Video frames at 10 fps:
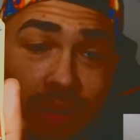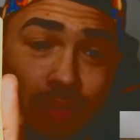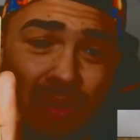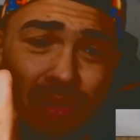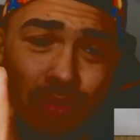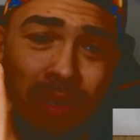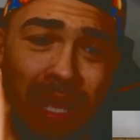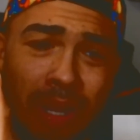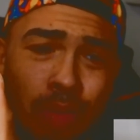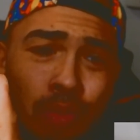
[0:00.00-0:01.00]
woo, with
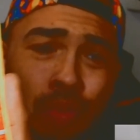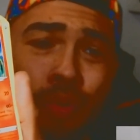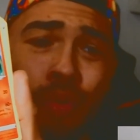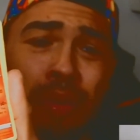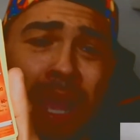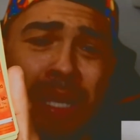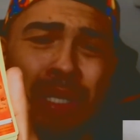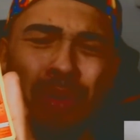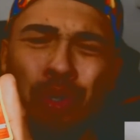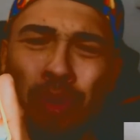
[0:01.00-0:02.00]
that cool,
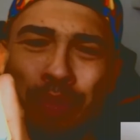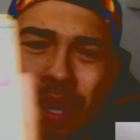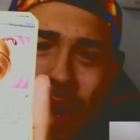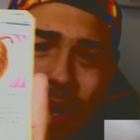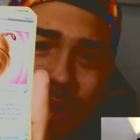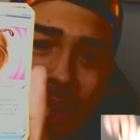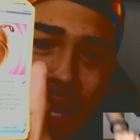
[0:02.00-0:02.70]
nice, trippy art.